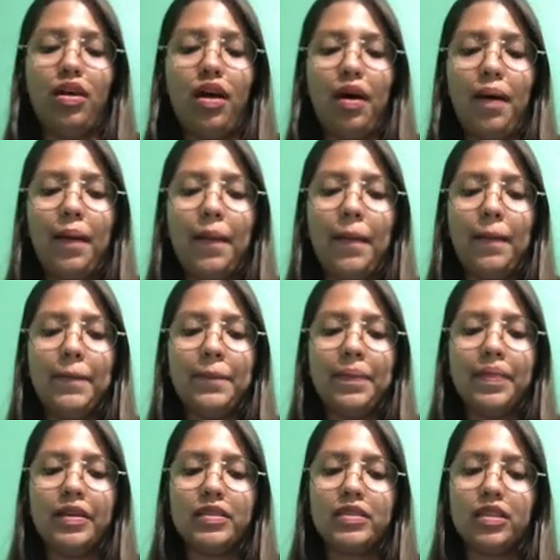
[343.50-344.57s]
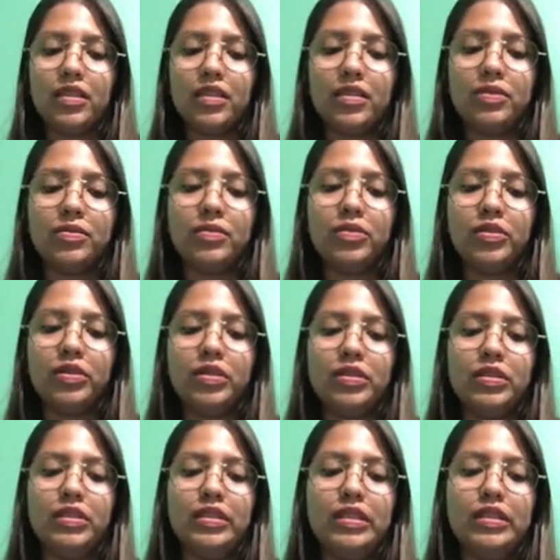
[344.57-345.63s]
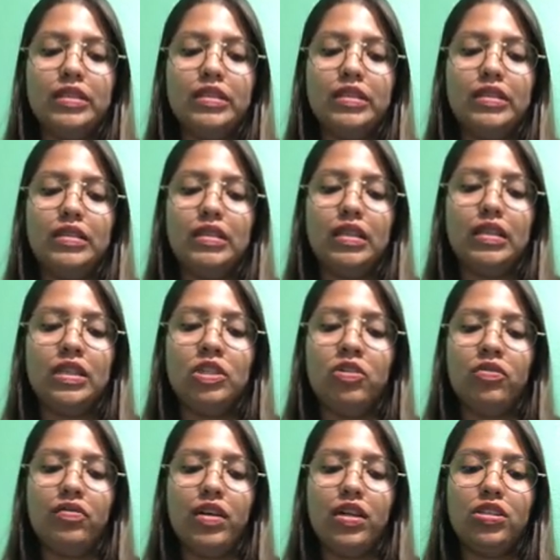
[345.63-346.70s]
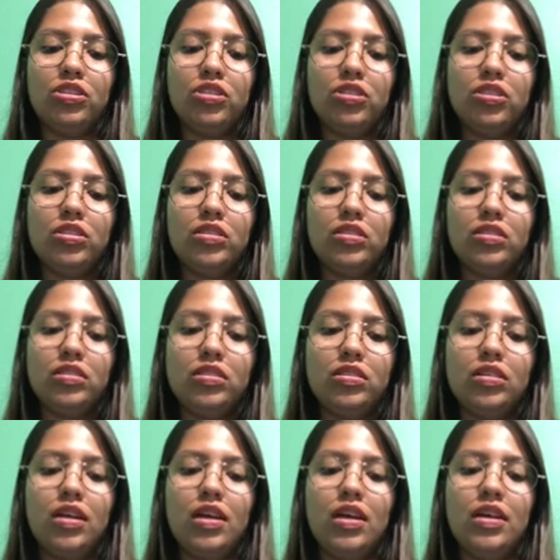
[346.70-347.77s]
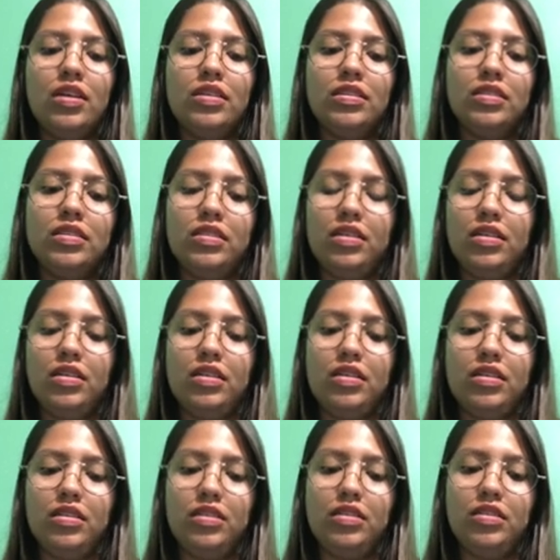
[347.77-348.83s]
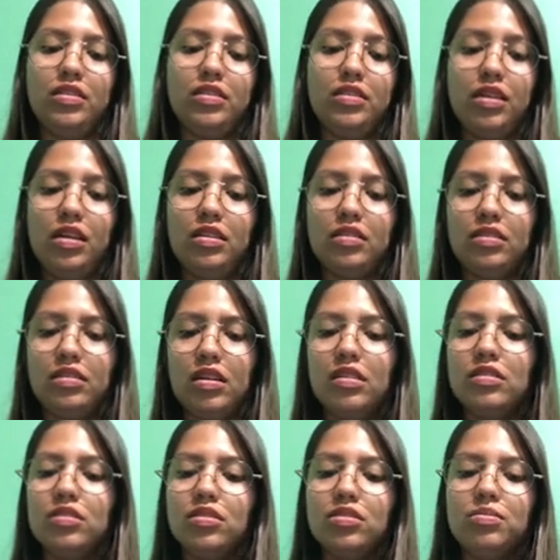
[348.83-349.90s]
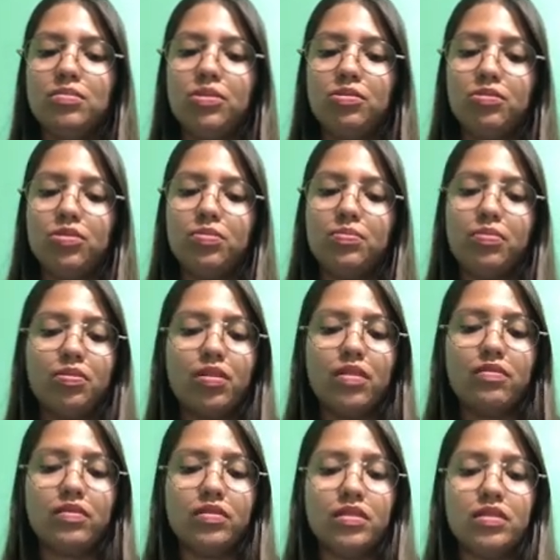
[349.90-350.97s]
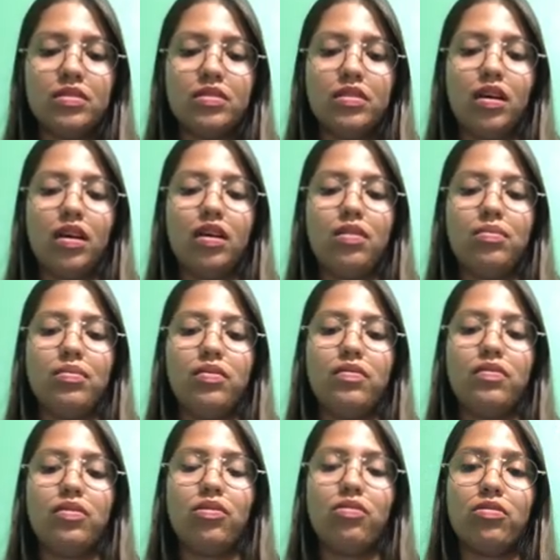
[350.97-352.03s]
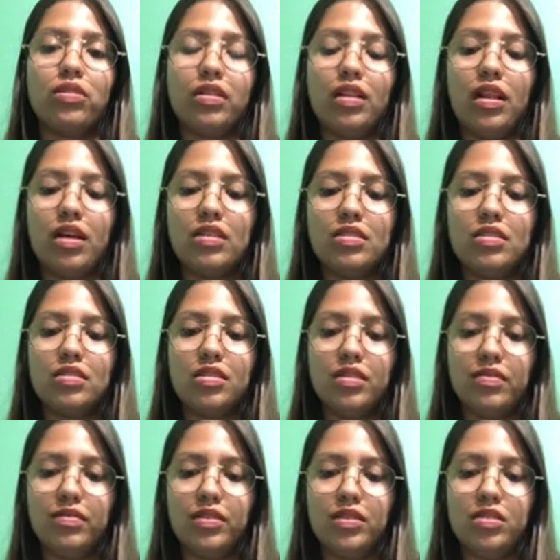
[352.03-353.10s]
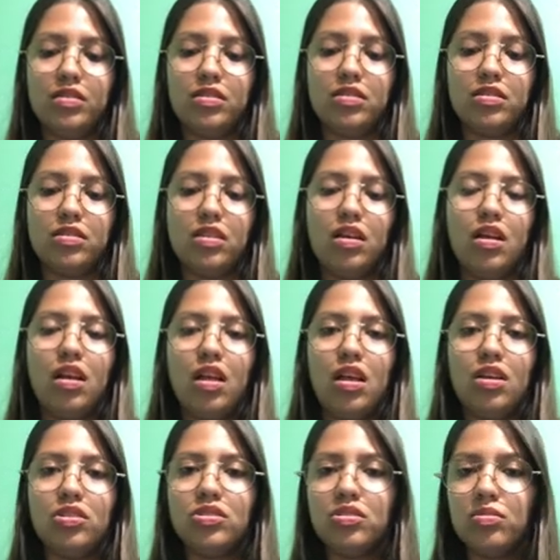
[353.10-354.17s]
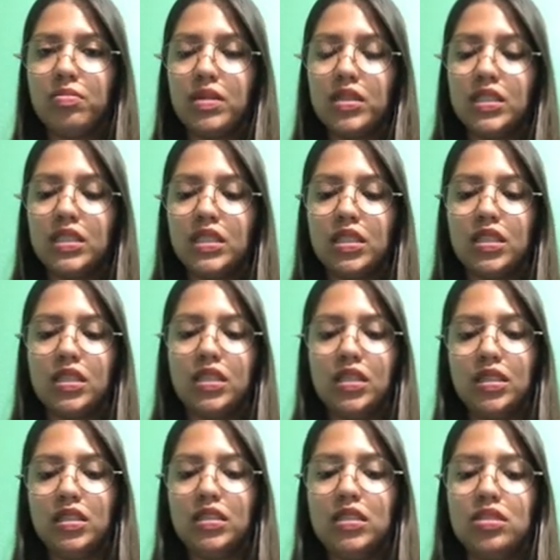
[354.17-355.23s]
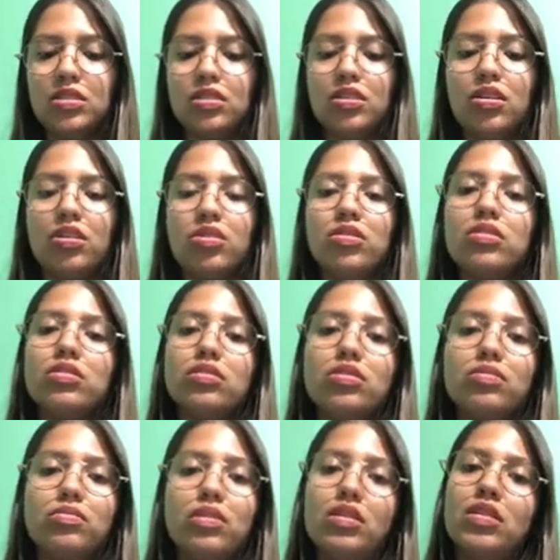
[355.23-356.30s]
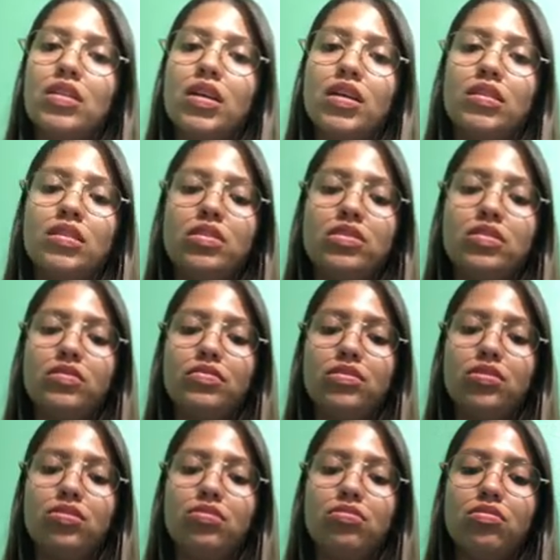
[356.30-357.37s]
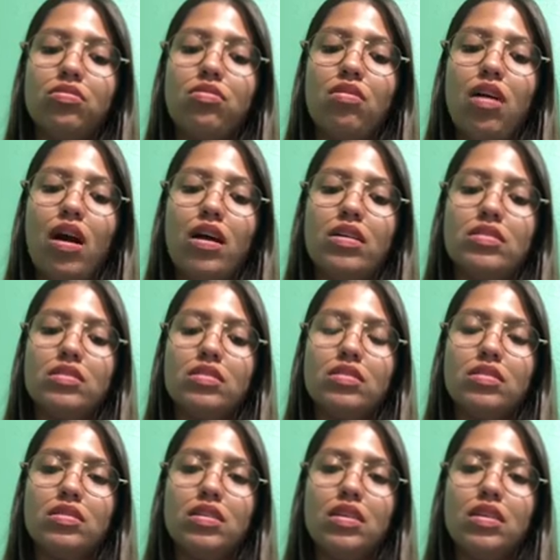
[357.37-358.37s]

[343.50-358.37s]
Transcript: The second one is innovation, and he states that's the most prevalent type of lower class deviance. So basically, this occurs when an individual has